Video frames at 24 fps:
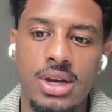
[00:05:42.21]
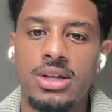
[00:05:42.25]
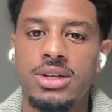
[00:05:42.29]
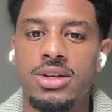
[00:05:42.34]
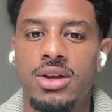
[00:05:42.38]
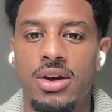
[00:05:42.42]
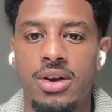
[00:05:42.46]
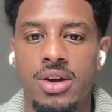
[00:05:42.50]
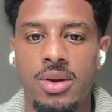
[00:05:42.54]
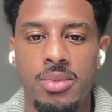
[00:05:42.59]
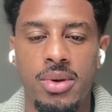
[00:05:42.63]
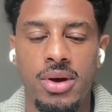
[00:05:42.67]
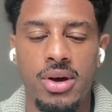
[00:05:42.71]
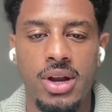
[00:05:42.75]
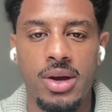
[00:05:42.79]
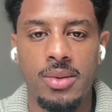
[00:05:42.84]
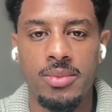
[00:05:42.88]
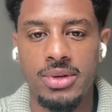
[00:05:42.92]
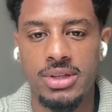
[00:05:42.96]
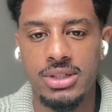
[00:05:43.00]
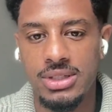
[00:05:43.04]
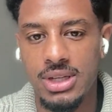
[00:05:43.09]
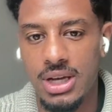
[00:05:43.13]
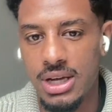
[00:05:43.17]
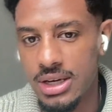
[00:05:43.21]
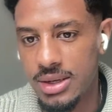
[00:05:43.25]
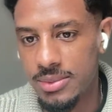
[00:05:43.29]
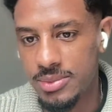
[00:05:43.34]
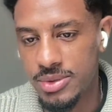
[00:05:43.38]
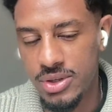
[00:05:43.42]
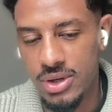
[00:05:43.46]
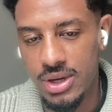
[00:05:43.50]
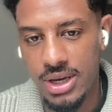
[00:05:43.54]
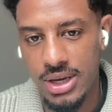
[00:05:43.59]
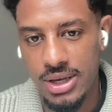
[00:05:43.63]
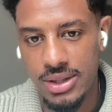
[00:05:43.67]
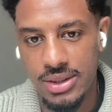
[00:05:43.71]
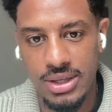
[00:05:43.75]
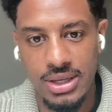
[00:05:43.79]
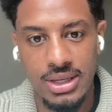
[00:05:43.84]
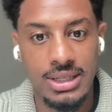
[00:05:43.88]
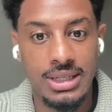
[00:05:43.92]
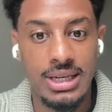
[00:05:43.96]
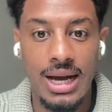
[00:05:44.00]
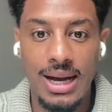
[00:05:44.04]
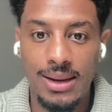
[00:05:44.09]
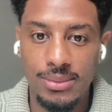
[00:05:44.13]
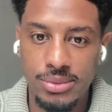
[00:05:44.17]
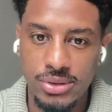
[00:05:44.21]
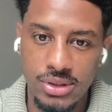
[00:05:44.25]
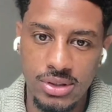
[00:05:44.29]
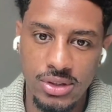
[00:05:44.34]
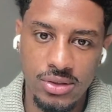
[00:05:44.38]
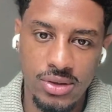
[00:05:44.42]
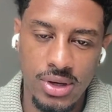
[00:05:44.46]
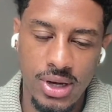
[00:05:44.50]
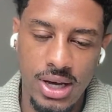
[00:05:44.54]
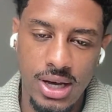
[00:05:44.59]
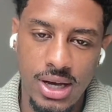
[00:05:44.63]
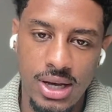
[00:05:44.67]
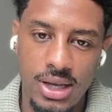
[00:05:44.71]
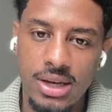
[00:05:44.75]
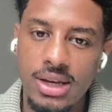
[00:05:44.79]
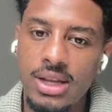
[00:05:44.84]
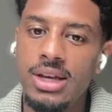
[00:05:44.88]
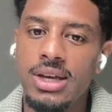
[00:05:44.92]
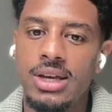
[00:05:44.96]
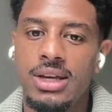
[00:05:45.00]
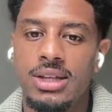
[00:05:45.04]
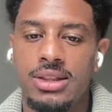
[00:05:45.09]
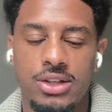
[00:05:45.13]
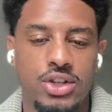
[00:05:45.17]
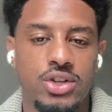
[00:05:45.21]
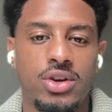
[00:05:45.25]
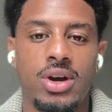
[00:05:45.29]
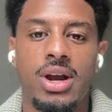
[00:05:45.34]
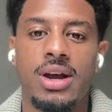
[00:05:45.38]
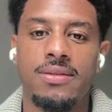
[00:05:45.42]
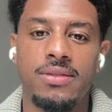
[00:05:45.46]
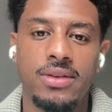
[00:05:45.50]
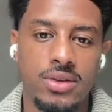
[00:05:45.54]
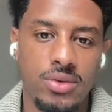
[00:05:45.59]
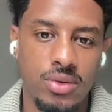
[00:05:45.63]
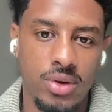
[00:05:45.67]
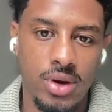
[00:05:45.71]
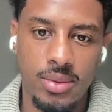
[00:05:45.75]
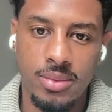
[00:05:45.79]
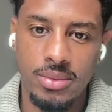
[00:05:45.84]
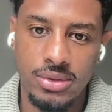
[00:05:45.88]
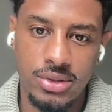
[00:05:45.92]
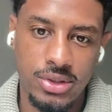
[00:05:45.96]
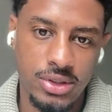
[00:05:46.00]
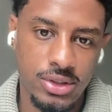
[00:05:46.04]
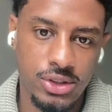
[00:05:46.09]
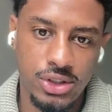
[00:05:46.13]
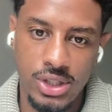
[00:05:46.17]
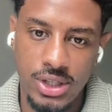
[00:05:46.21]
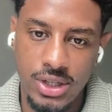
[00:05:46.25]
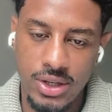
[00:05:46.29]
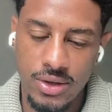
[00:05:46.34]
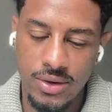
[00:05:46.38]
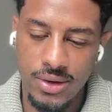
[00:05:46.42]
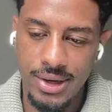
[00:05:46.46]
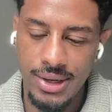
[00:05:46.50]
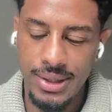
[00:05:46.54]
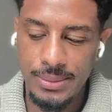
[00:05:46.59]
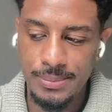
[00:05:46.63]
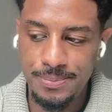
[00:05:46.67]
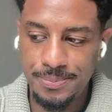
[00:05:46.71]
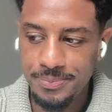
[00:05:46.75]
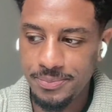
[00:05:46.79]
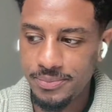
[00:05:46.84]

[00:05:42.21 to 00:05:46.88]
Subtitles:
Talk about how many signups you had, the adoption you got, the traffic you were able to generate.